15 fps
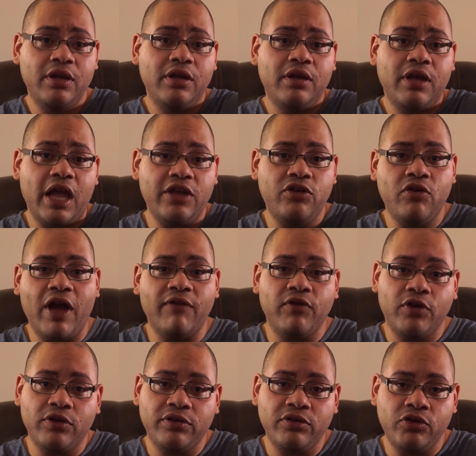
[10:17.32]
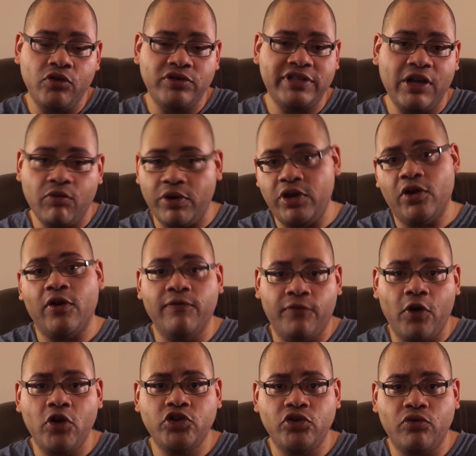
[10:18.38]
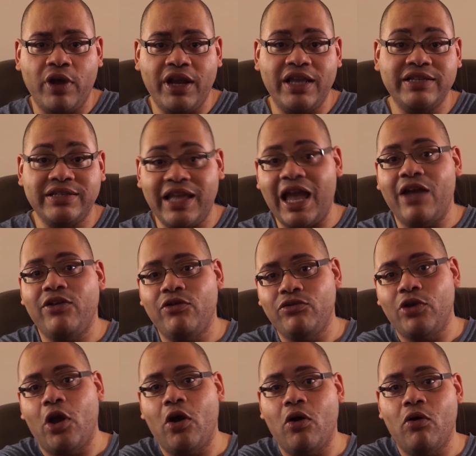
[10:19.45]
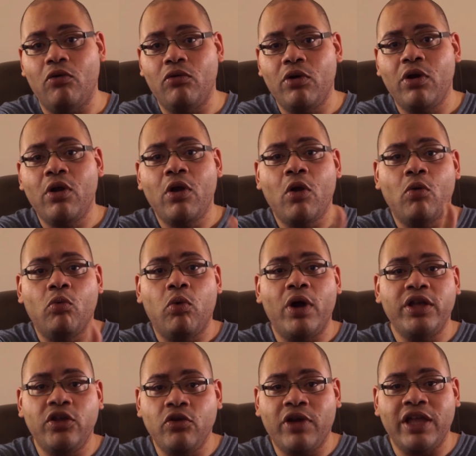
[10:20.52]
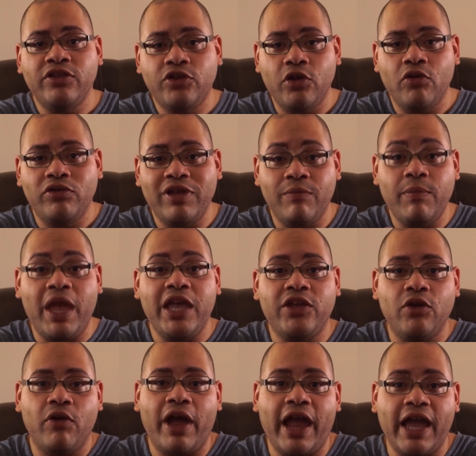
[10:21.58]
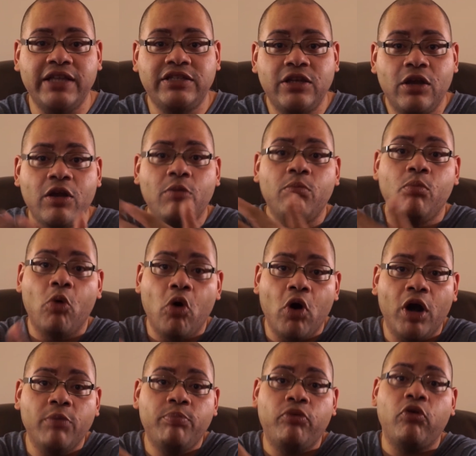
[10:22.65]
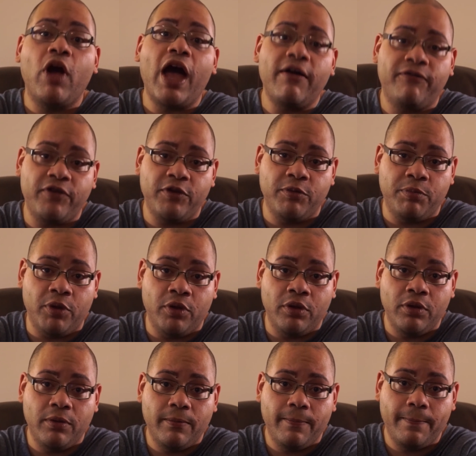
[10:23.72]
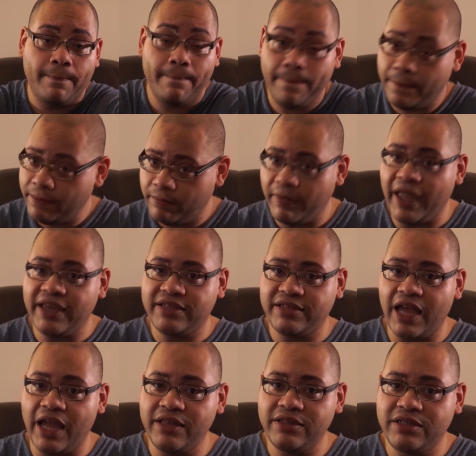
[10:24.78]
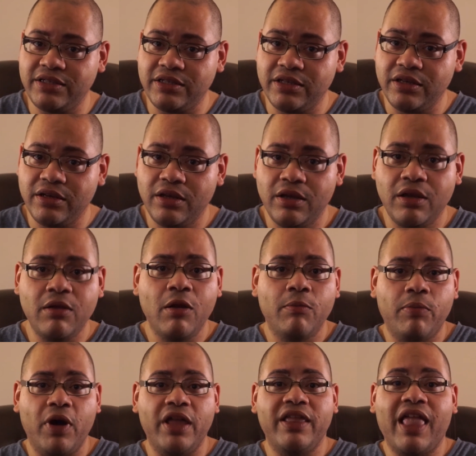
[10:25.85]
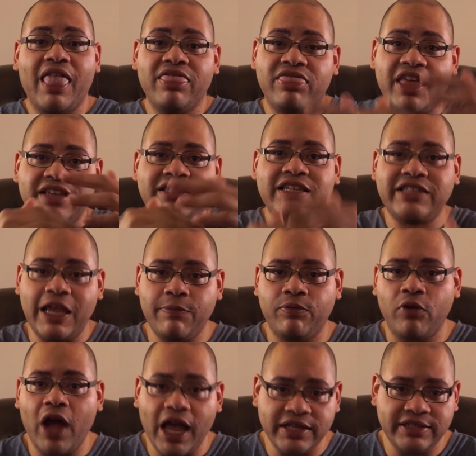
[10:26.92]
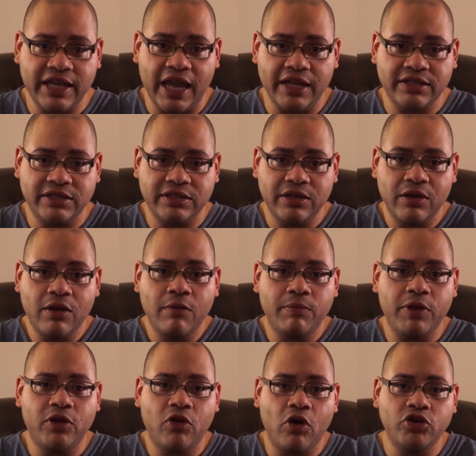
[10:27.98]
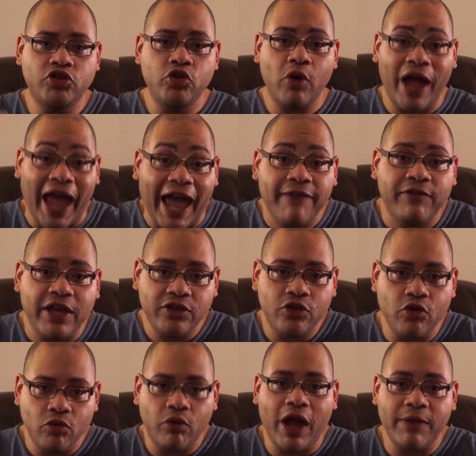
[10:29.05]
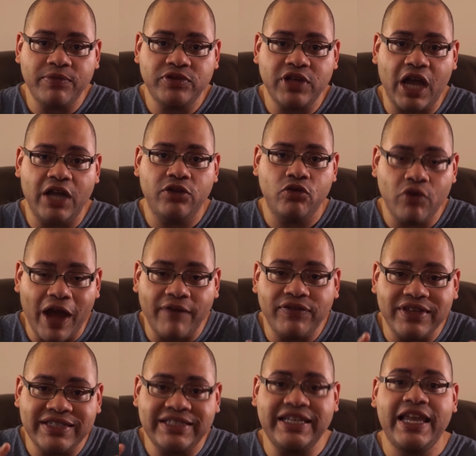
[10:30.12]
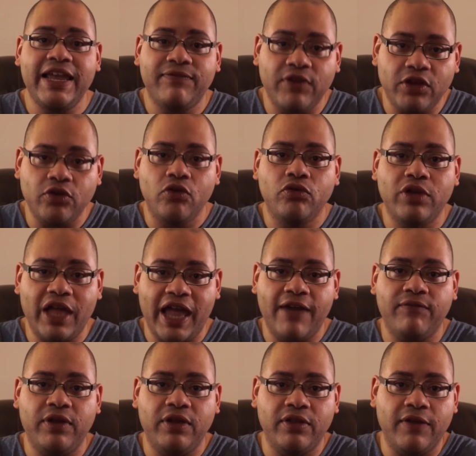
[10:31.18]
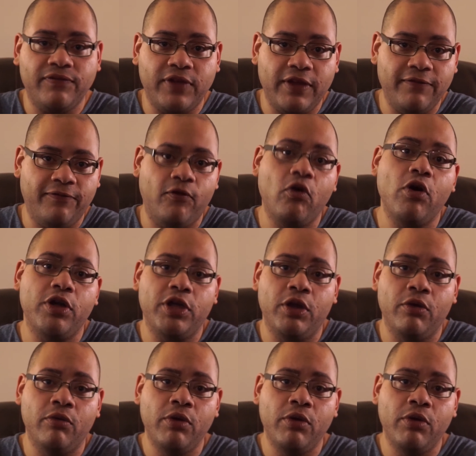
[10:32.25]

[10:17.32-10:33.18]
and you see what your conversion rate is. Now you know what you can do to make your ads more profitable. Make sense? But this is a process because you have a new website. You have to see if it can do the heavy lifting for you.